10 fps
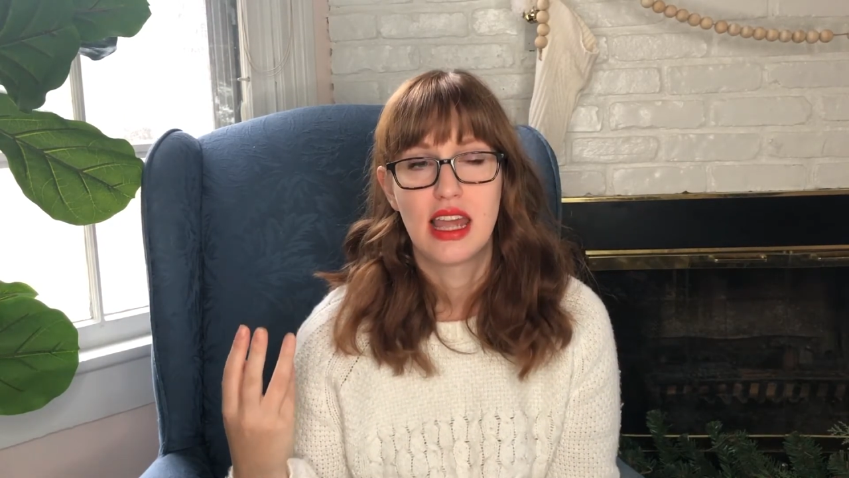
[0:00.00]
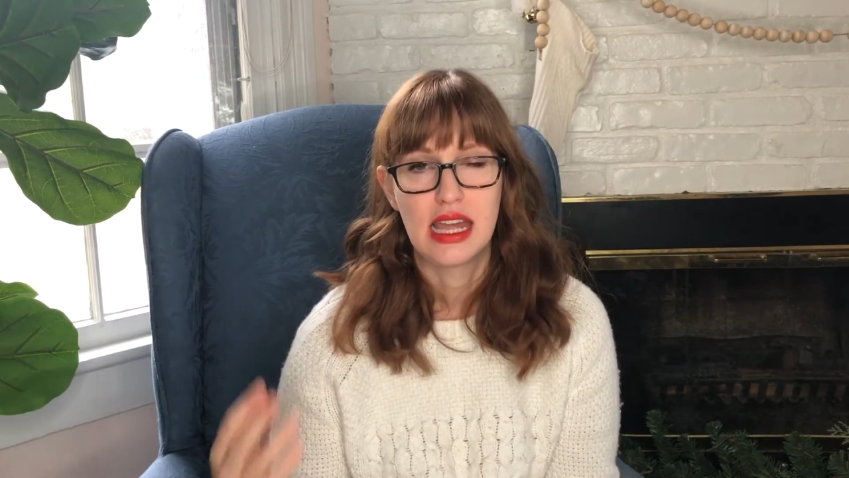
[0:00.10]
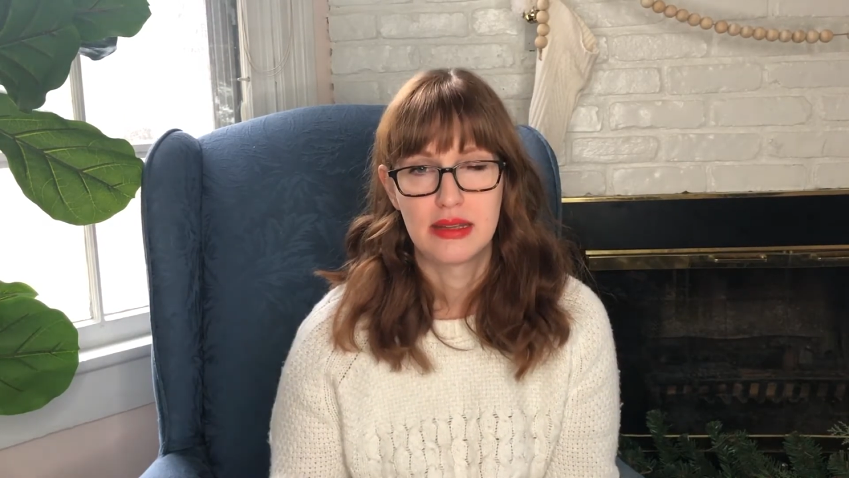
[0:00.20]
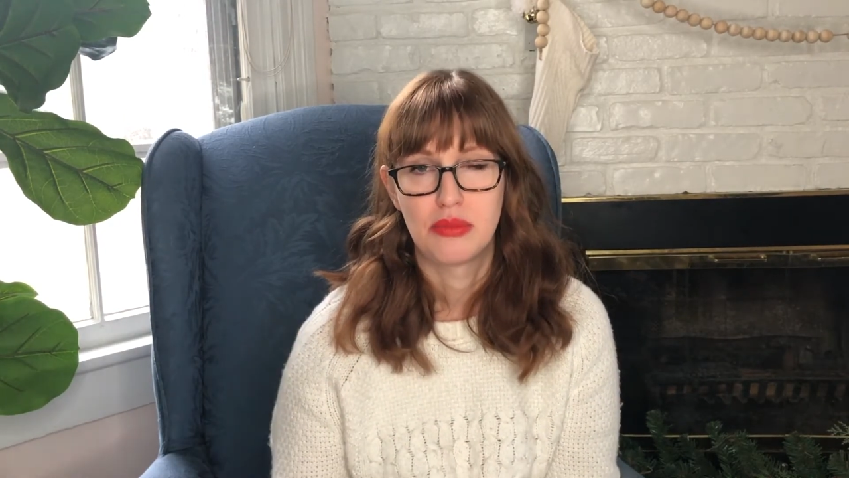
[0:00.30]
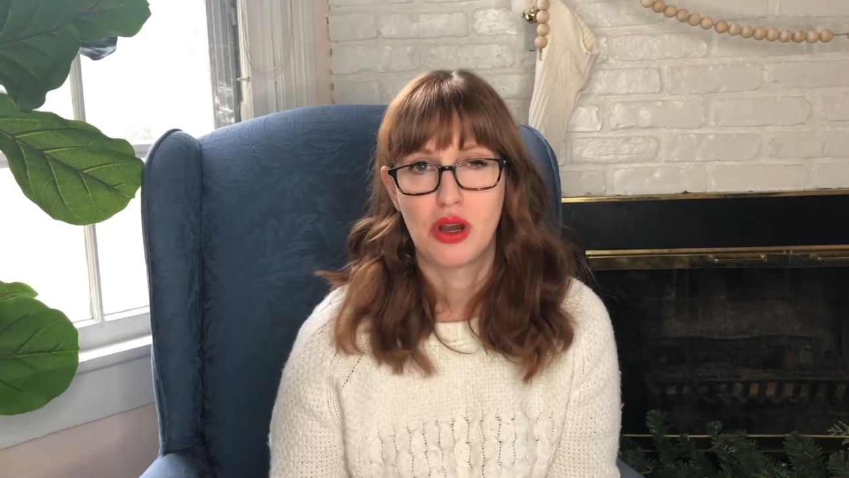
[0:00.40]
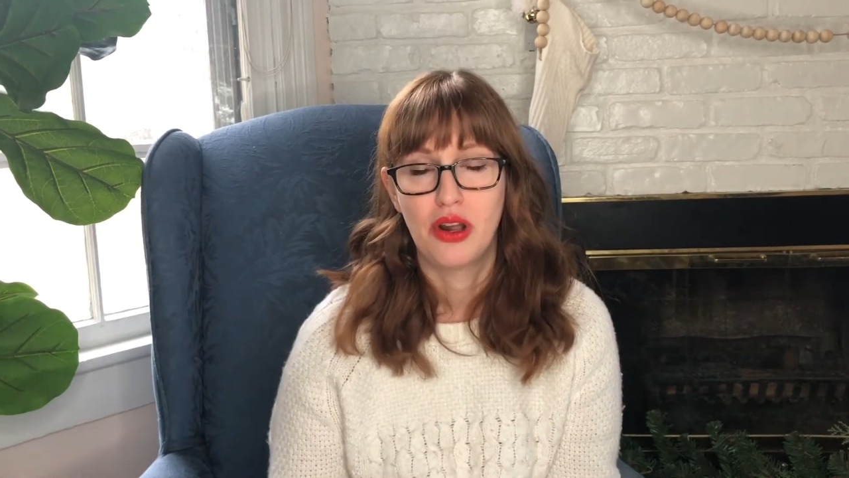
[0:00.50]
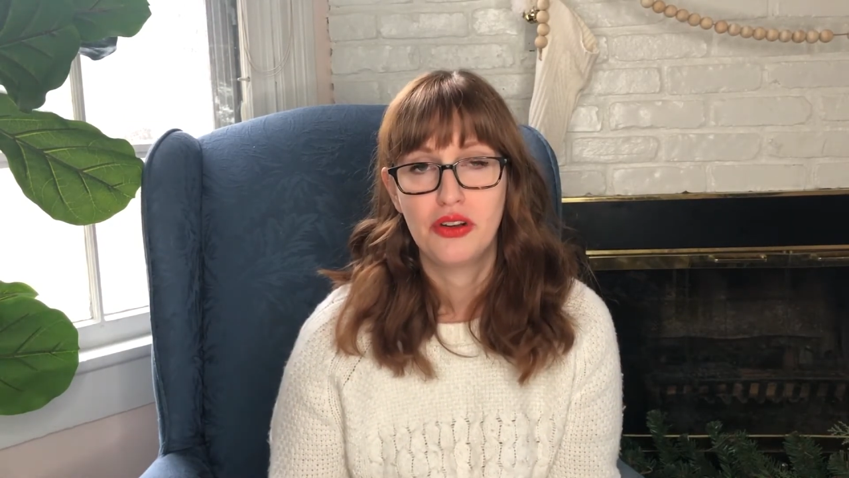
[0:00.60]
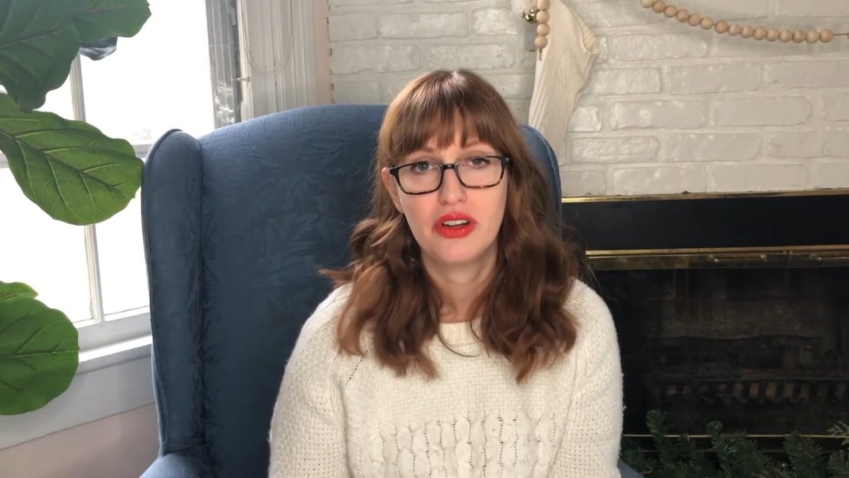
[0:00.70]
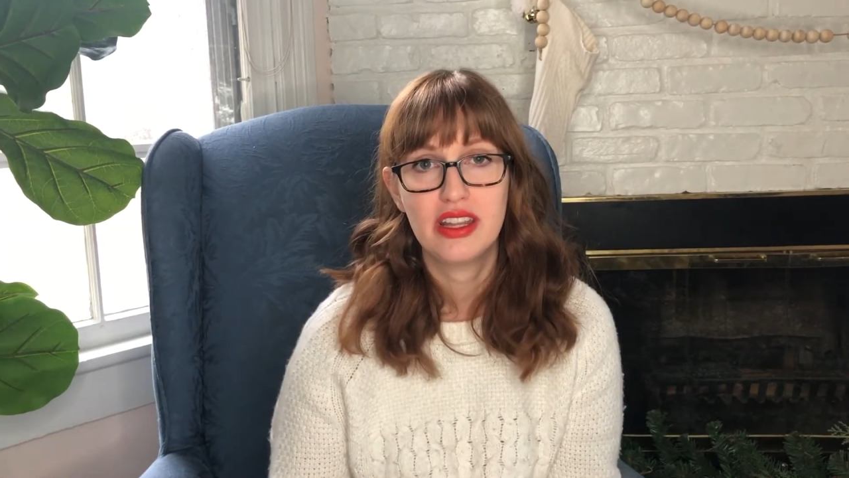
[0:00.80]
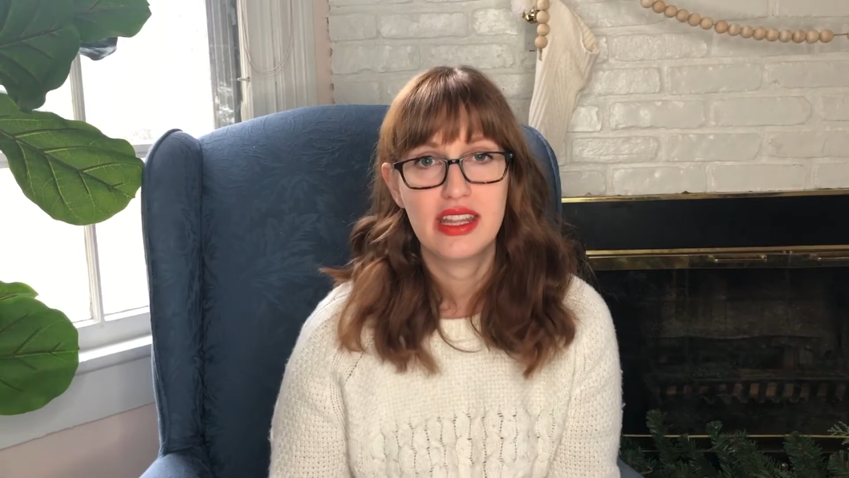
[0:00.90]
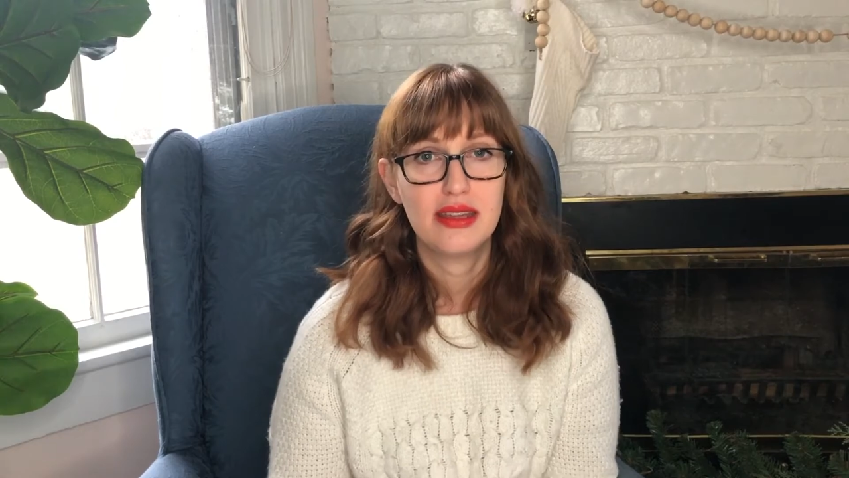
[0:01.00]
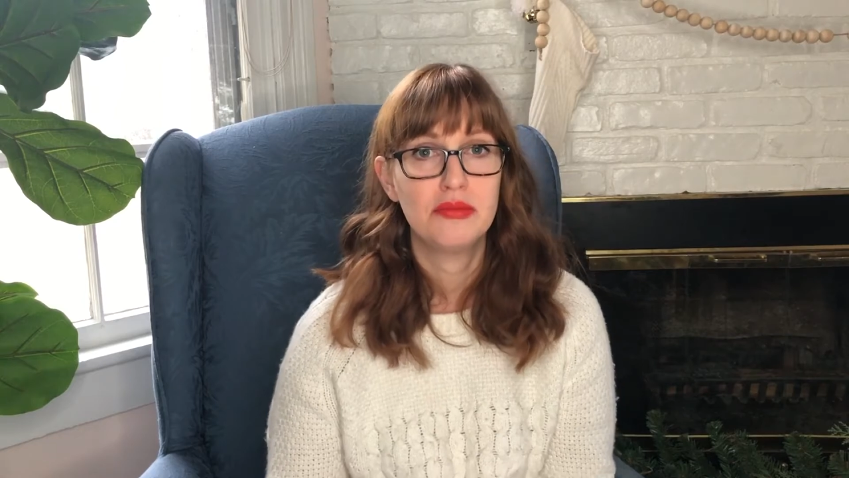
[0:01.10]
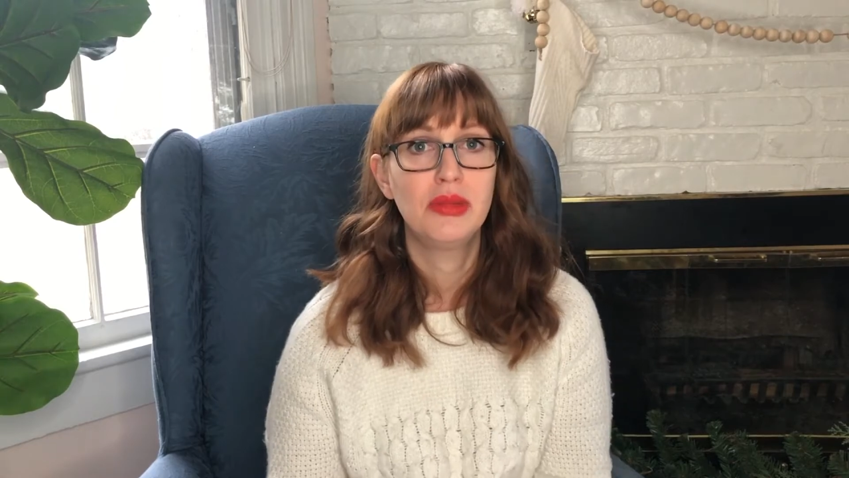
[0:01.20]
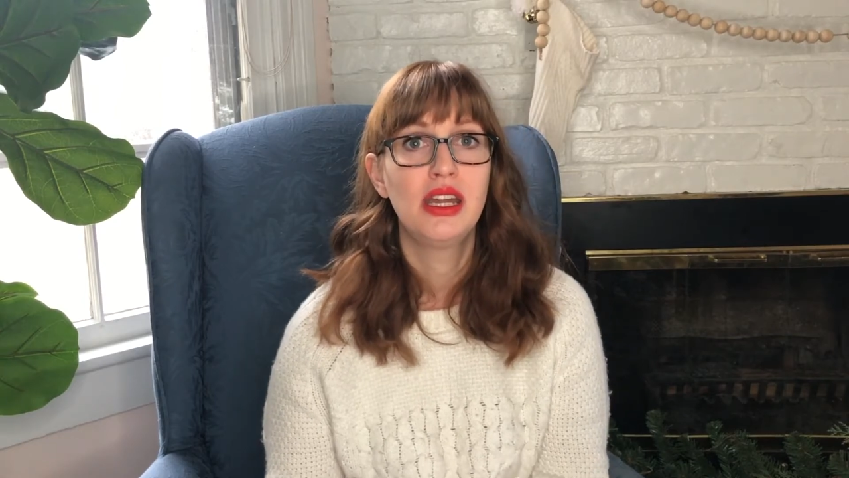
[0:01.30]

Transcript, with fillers: and pondering them